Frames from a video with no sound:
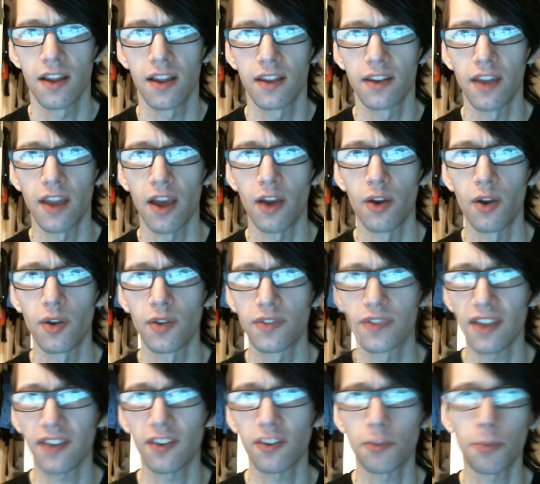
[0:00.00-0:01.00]
Now,
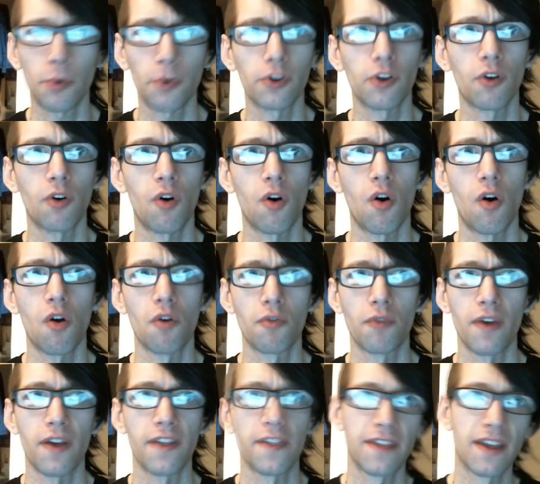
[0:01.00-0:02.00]
this has spawned a lot of,
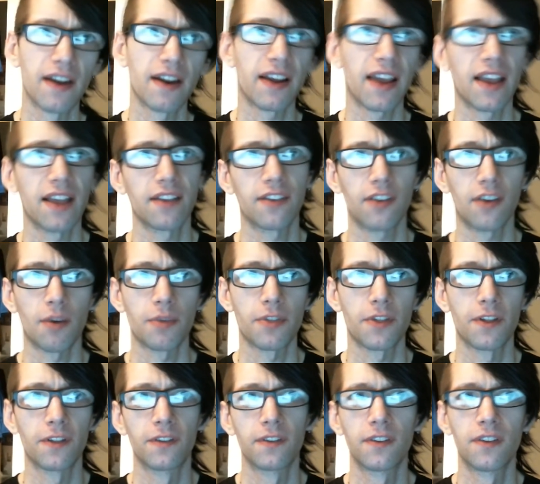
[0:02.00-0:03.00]
they're getting
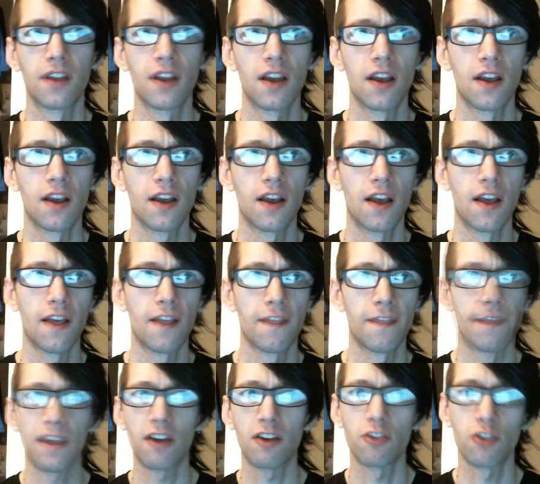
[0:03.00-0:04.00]
something,
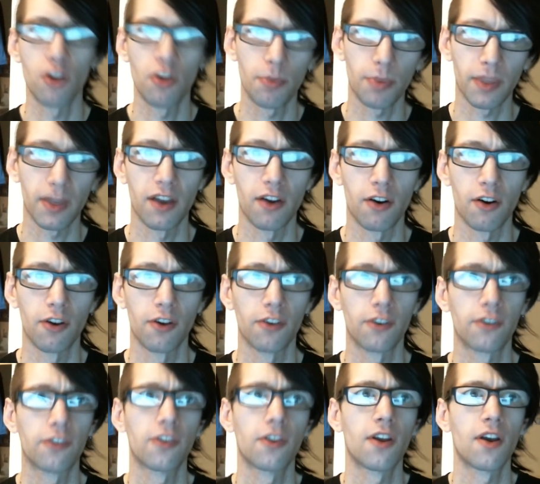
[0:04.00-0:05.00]
they're new
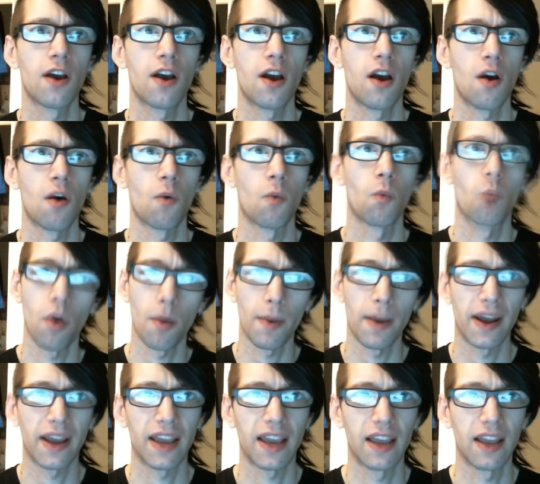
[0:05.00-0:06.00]
players, what am
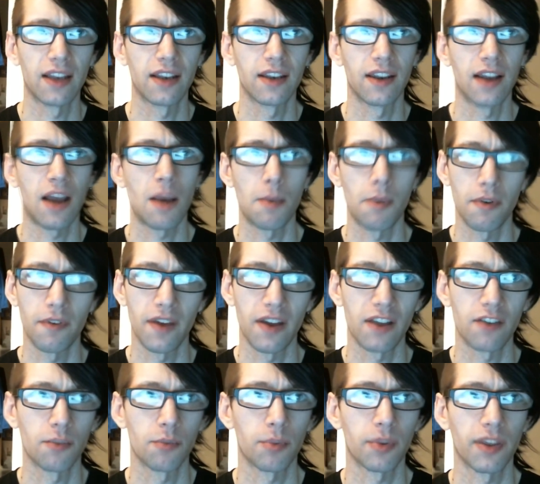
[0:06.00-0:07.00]
I getting? I'm a
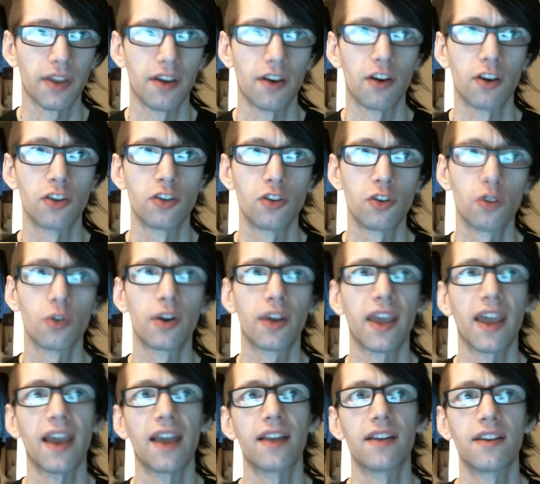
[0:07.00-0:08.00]
veteran player. You're
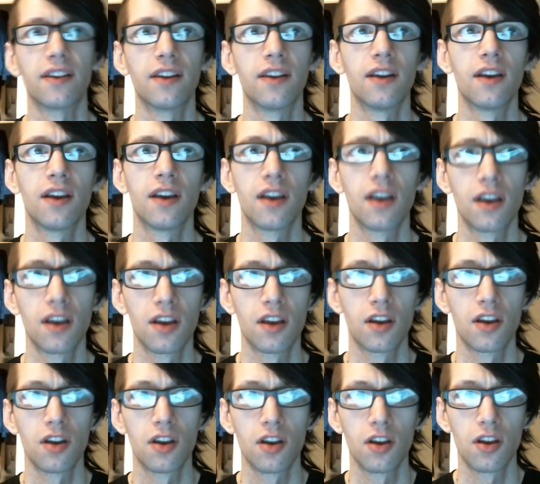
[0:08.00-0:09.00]
getting
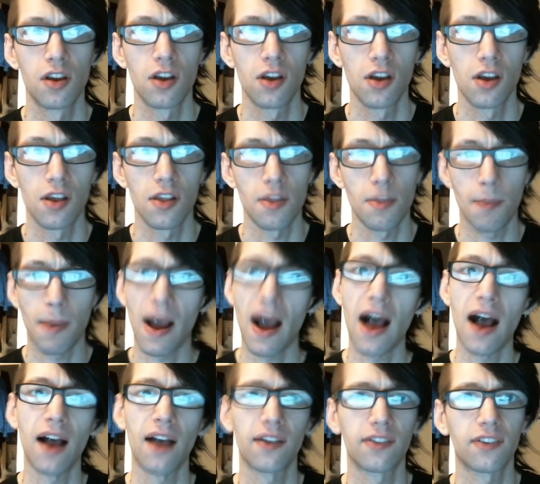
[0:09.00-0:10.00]
the
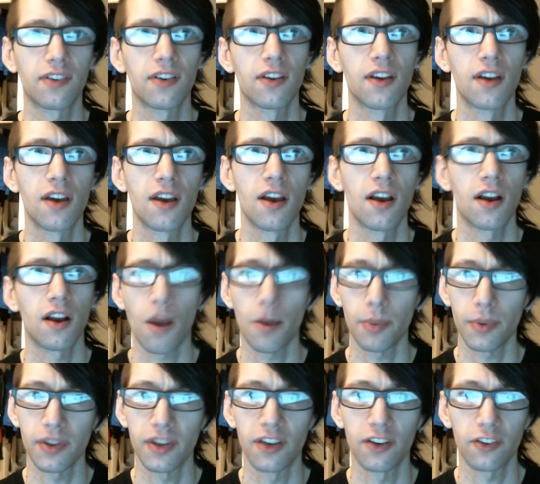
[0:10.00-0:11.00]
past couple
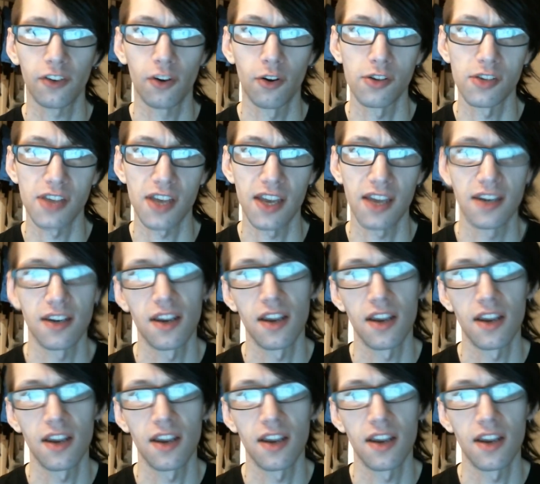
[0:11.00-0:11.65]
of years of content,